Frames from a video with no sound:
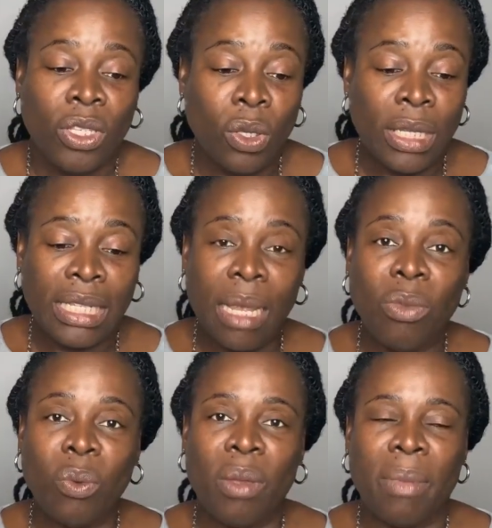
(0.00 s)
So the
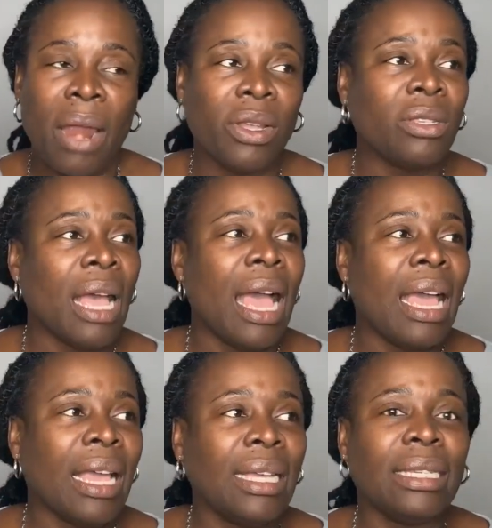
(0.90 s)
same thing with marriage. So
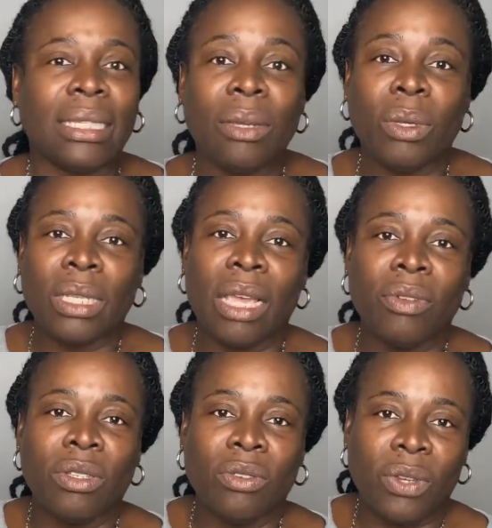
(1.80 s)
she was
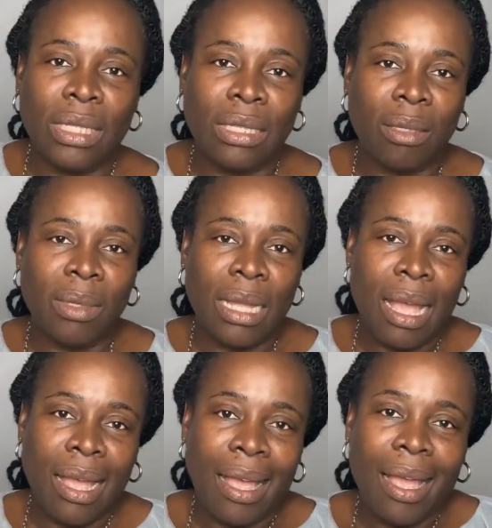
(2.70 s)
able to voice it to me
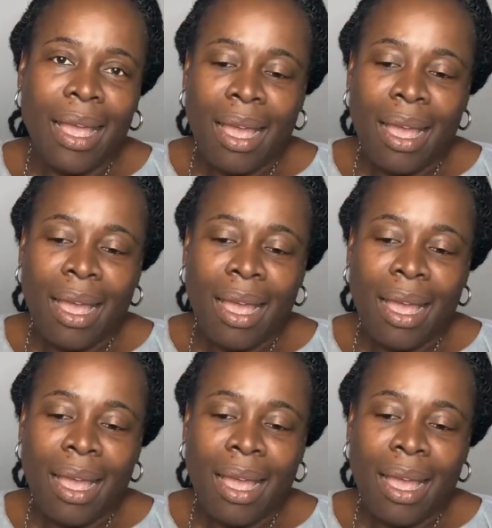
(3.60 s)
that,